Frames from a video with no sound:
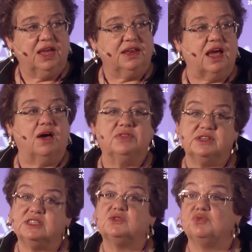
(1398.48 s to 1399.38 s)
Now,
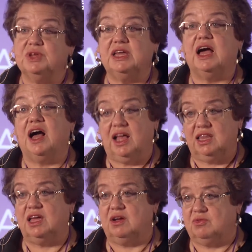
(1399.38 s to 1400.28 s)
this is really
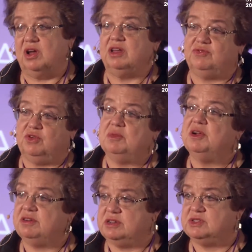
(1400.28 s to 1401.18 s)
highly ironic for
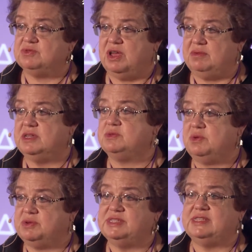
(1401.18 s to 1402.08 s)
Americans, right? Because we
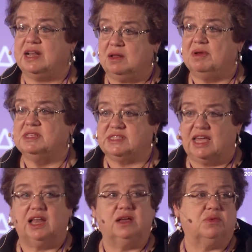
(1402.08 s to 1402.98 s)
were settled by
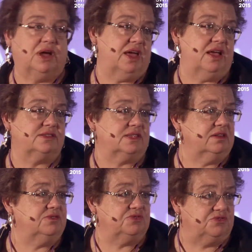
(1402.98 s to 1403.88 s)
scallywags
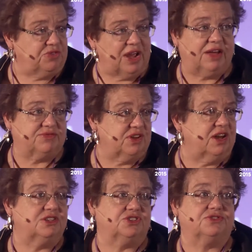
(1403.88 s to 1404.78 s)
and draft
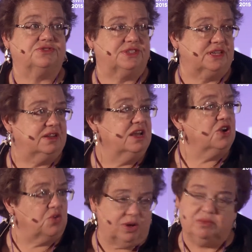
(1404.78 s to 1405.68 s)
dodgers and
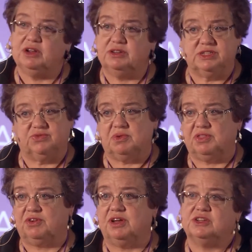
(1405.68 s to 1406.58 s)
criminals from
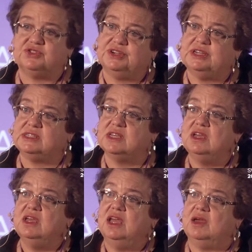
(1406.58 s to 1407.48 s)
other countries
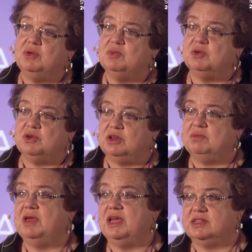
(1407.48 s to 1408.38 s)
and people who couldn't
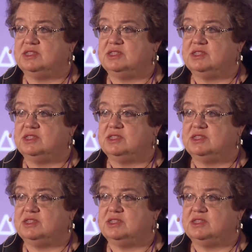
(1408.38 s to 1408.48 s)
make it.